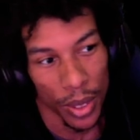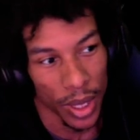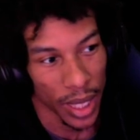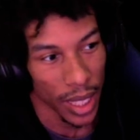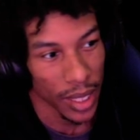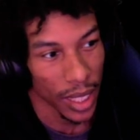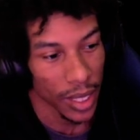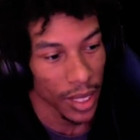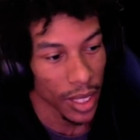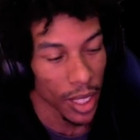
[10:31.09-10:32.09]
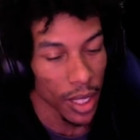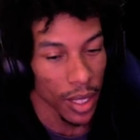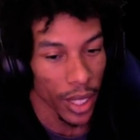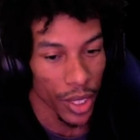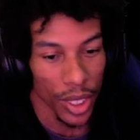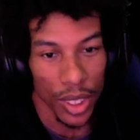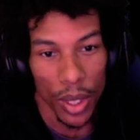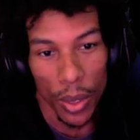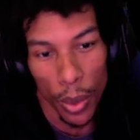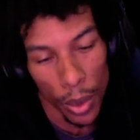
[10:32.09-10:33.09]
to Xalatoth because they're gonna she's
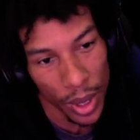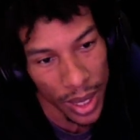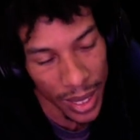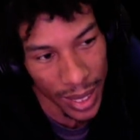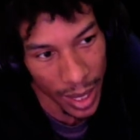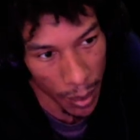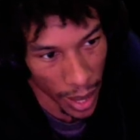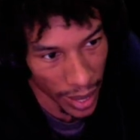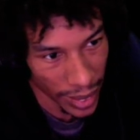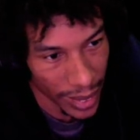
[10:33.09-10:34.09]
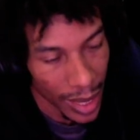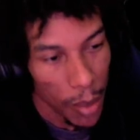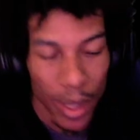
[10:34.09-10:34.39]
so cool in these cinematics.